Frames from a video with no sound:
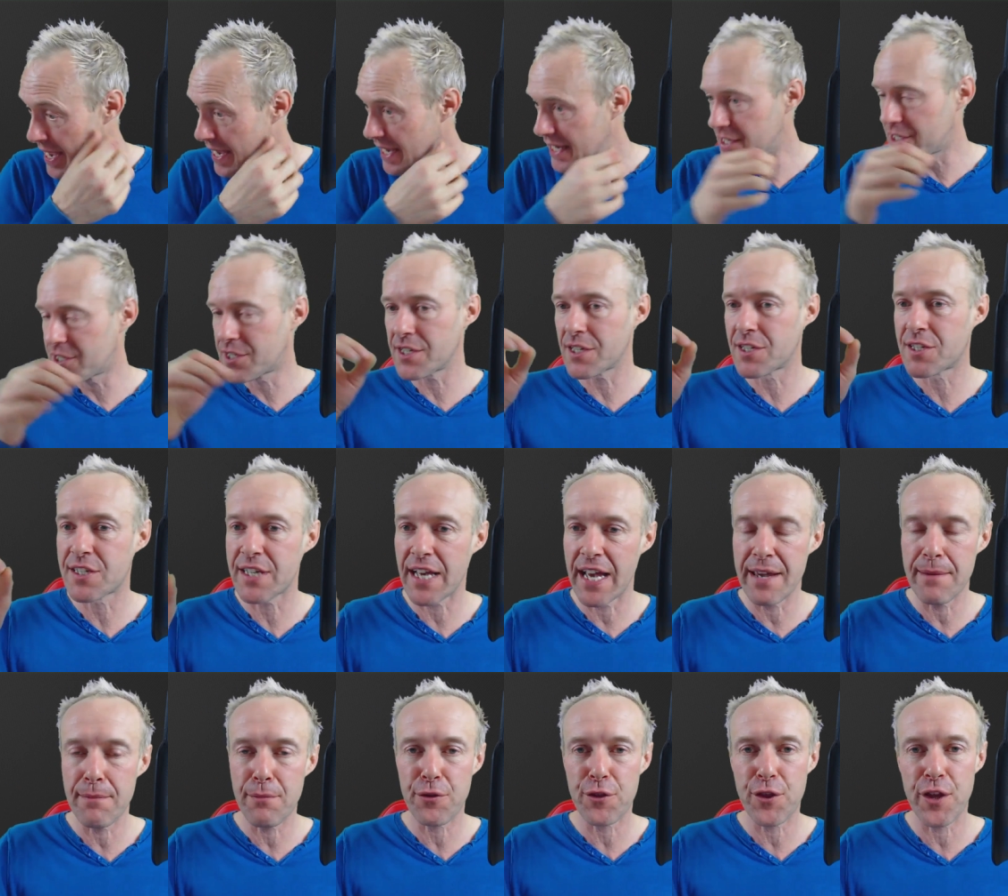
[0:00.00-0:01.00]
It's the
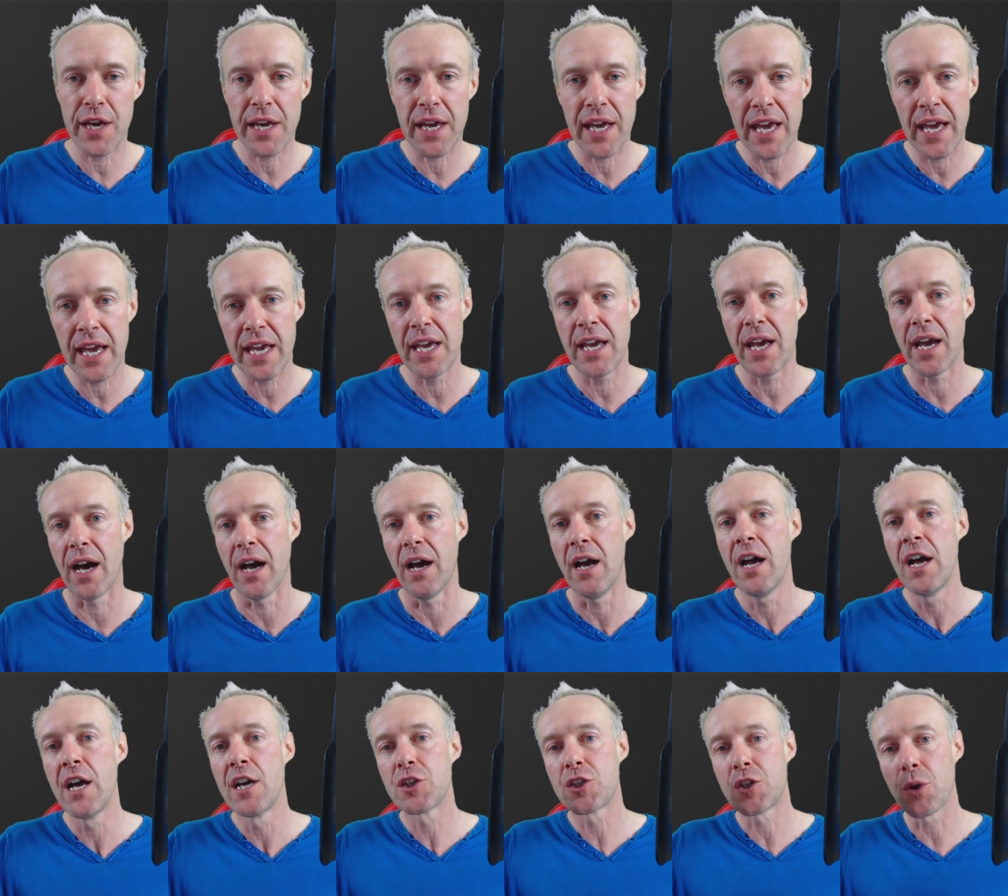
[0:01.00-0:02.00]
same thing here.
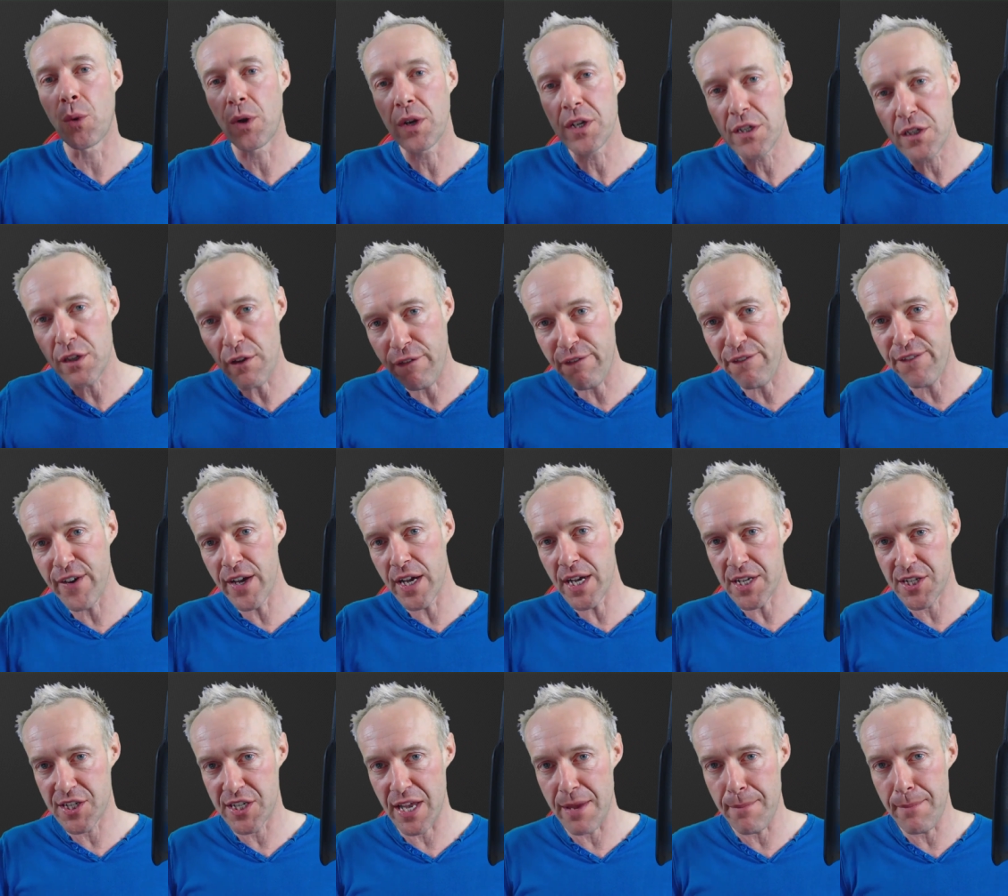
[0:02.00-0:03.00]
So, what is the
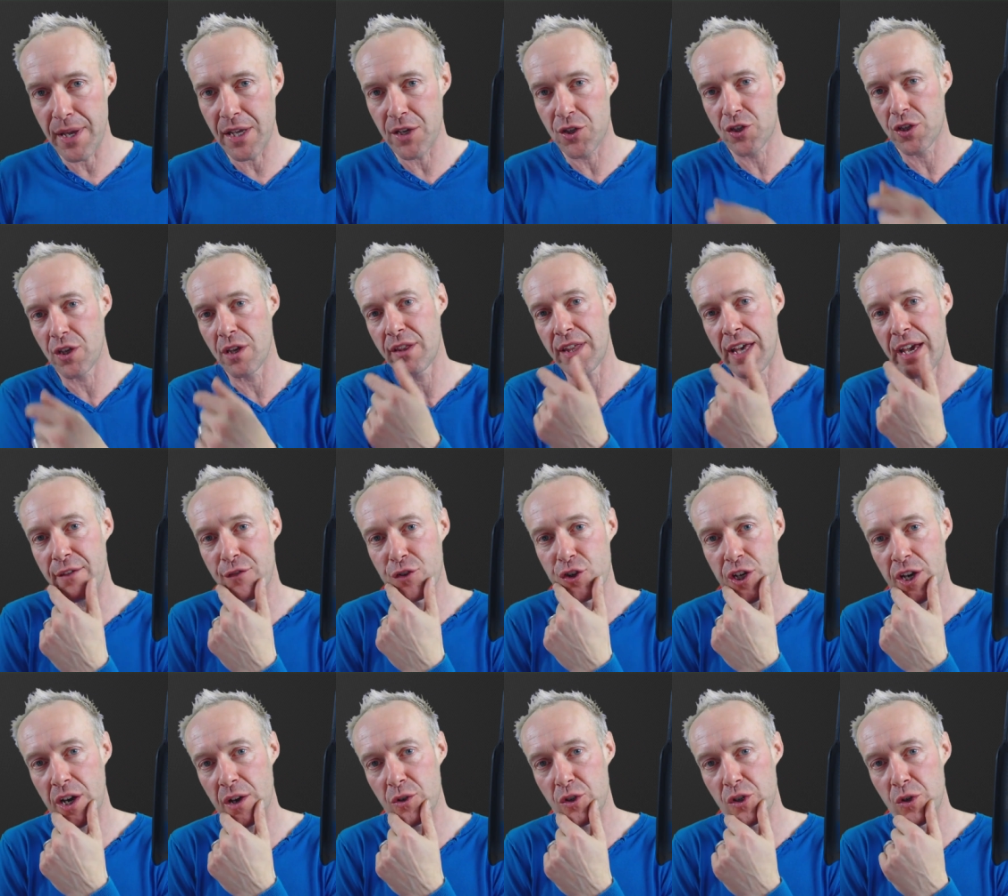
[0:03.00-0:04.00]
first image that they've
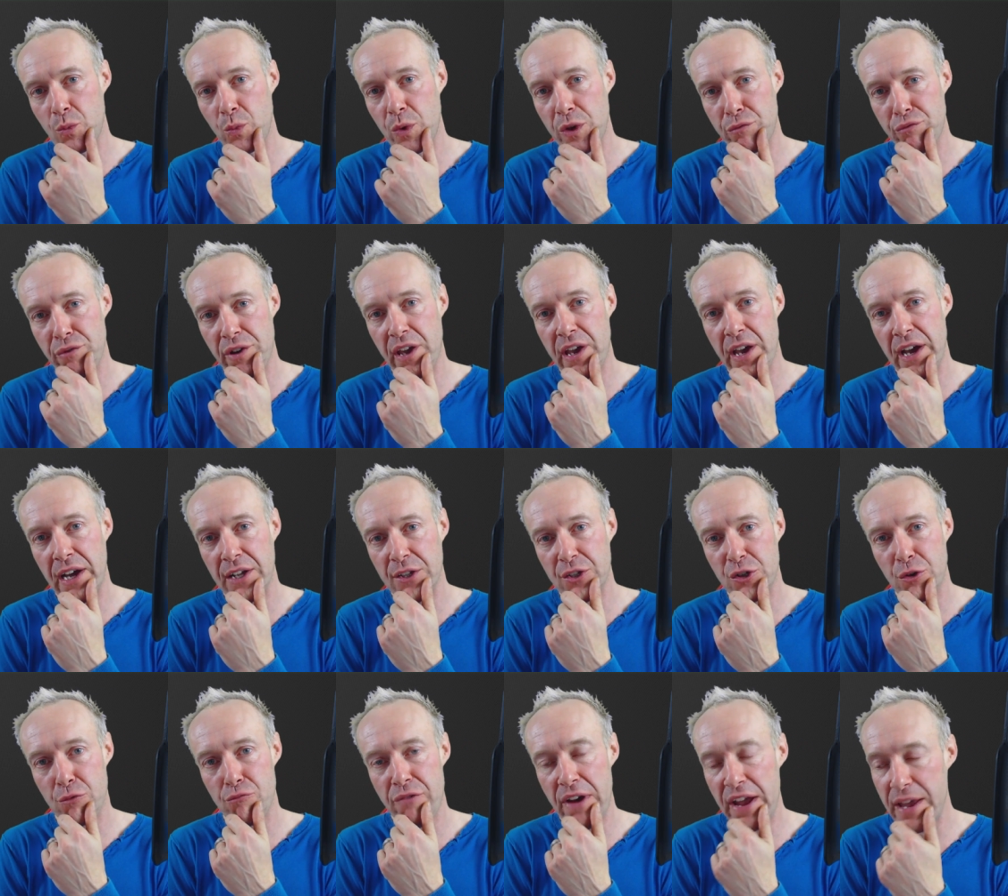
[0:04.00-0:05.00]
chosen with regard
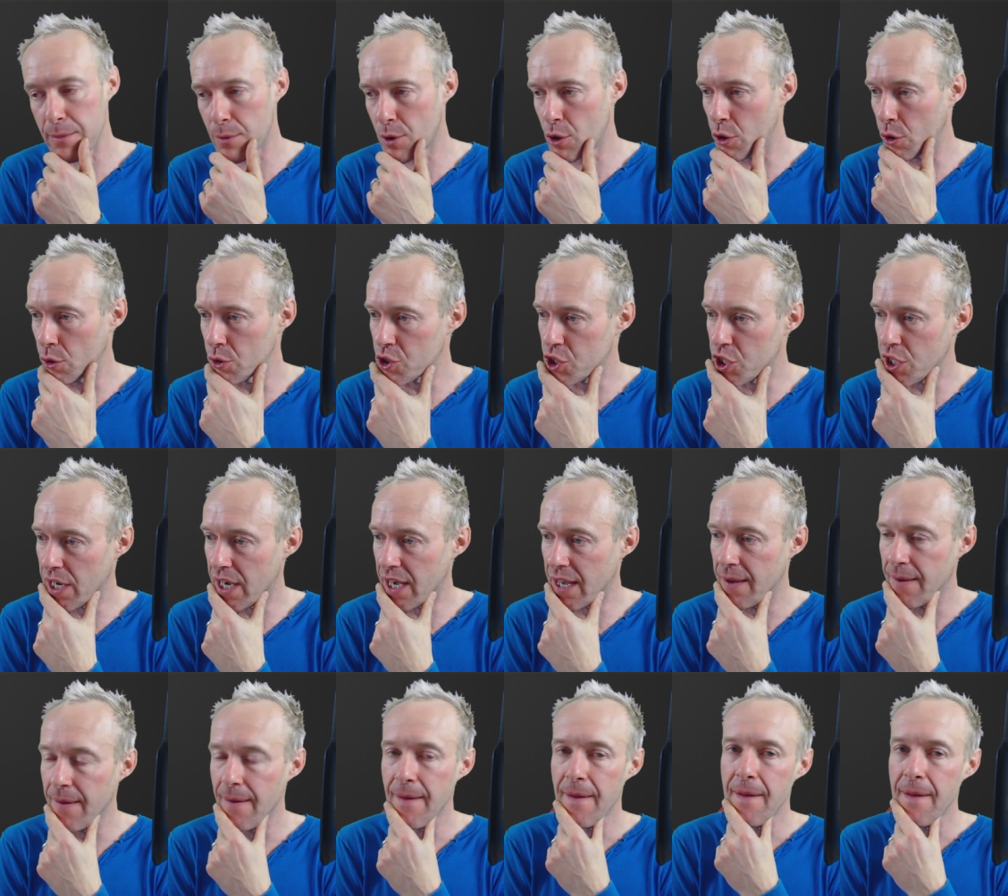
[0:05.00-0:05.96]
to rape culture?